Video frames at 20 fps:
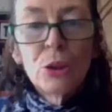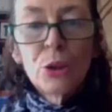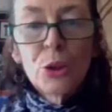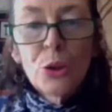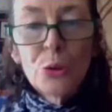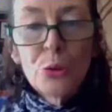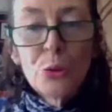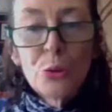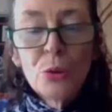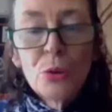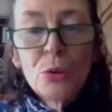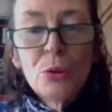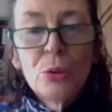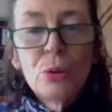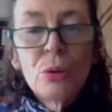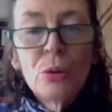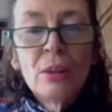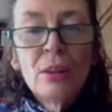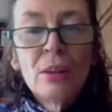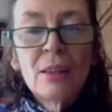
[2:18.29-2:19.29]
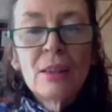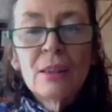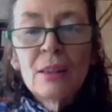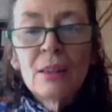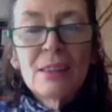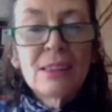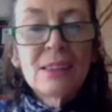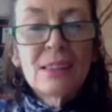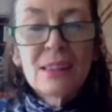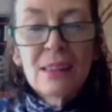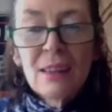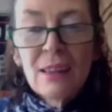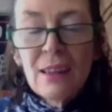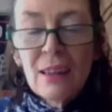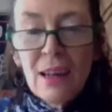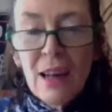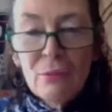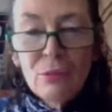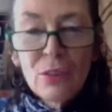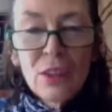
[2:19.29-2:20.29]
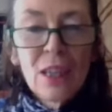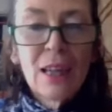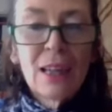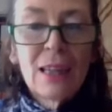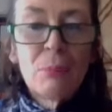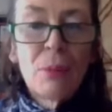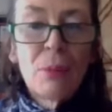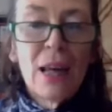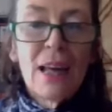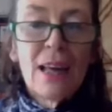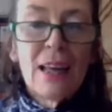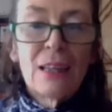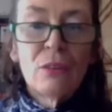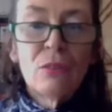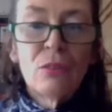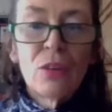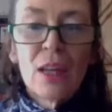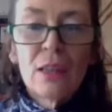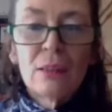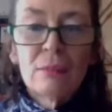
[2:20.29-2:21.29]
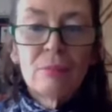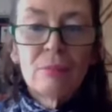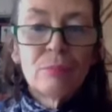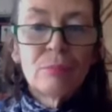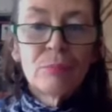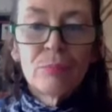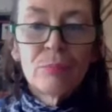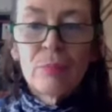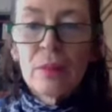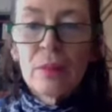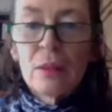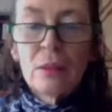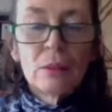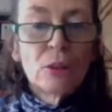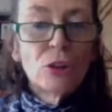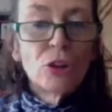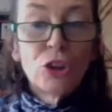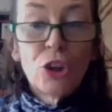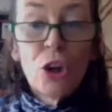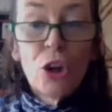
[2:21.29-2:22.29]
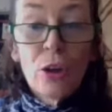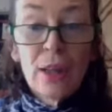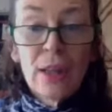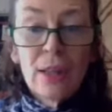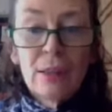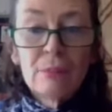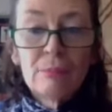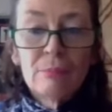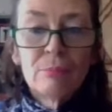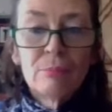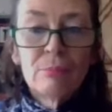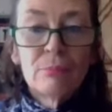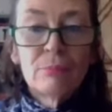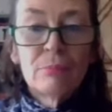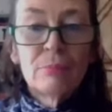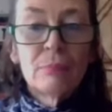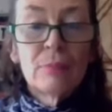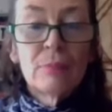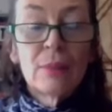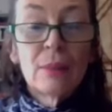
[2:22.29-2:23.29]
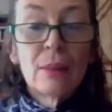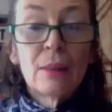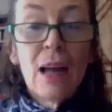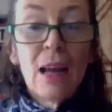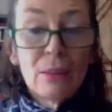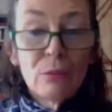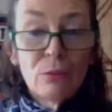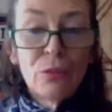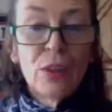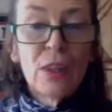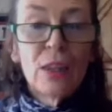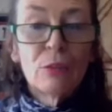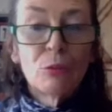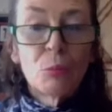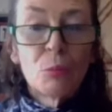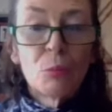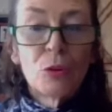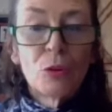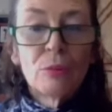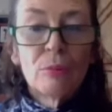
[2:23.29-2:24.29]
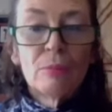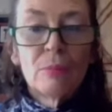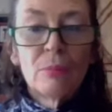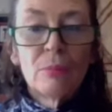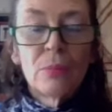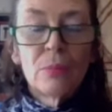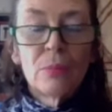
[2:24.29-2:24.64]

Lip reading: Cruel, slovenly behaviour, shocking, unforgivable.